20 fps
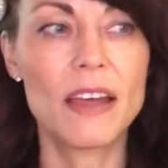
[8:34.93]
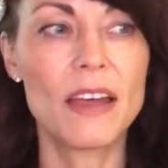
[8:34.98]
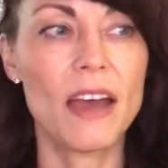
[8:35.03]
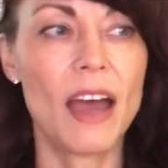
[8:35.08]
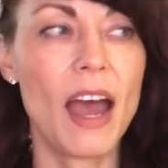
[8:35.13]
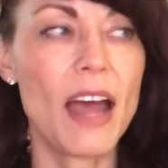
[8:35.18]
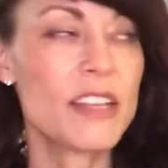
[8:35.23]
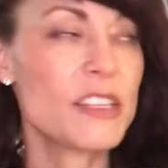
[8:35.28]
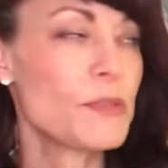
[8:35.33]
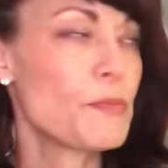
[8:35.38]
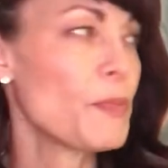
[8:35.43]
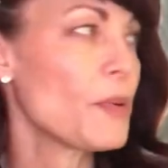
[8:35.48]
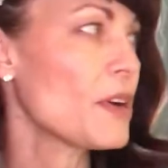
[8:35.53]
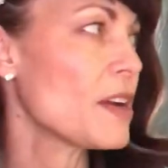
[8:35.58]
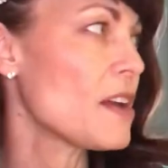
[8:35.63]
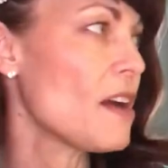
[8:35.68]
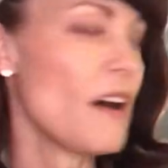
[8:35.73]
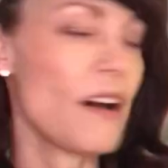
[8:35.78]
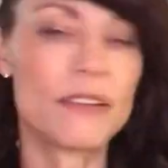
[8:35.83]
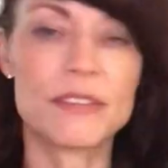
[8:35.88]
that's
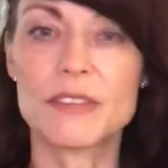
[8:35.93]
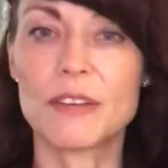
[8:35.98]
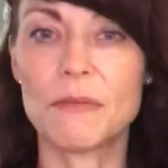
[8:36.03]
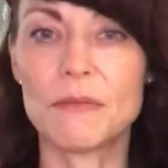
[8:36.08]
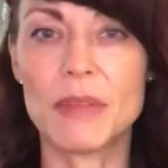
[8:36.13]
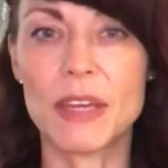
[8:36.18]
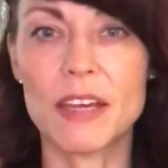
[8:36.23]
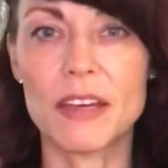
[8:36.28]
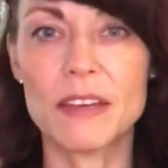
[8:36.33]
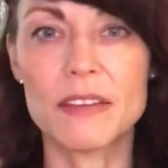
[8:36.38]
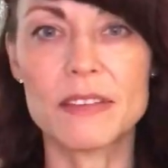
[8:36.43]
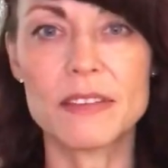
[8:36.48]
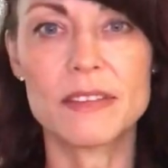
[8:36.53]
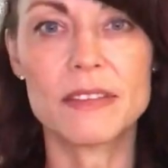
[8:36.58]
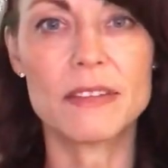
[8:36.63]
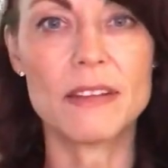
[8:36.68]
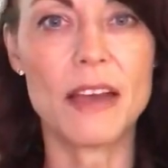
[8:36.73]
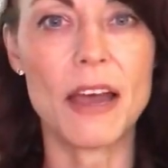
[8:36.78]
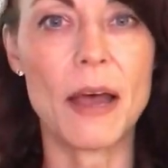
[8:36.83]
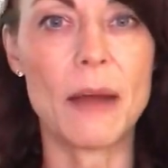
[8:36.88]
pretty awesome,
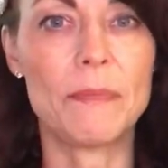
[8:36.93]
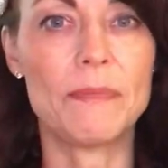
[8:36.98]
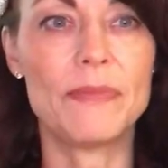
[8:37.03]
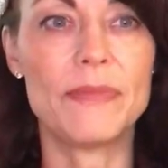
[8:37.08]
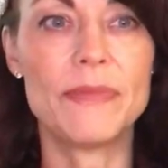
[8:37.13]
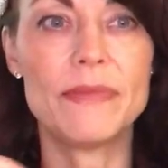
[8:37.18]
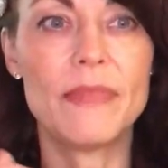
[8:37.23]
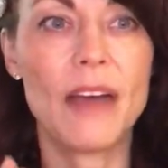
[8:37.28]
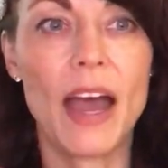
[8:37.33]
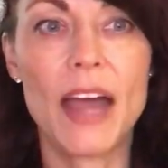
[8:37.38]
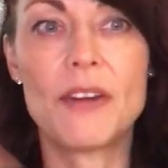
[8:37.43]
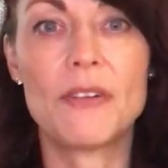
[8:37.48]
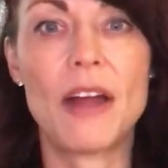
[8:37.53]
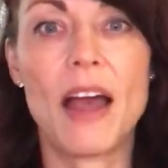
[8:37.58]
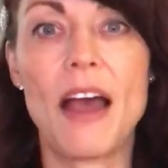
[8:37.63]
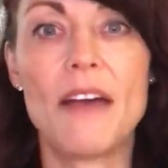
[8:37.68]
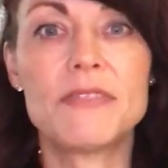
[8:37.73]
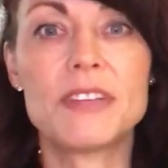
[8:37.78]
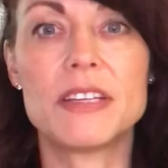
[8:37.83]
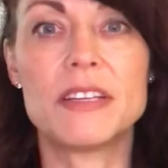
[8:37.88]
because I don't
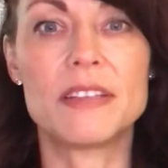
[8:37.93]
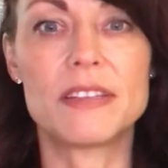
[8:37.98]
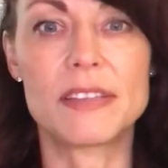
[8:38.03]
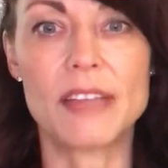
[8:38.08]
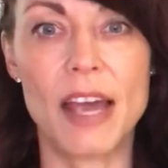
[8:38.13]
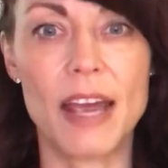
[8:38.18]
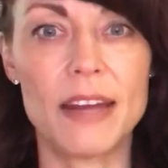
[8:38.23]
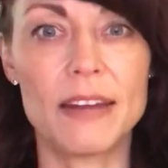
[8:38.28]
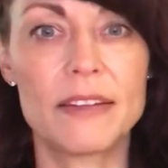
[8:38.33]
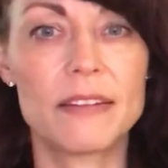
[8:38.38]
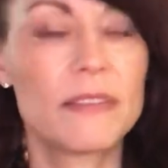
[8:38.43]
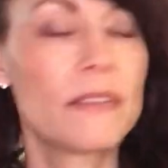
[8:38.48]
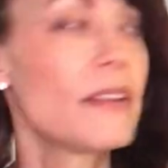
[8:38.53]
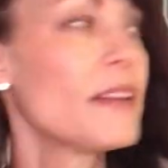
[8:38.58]
have to decide.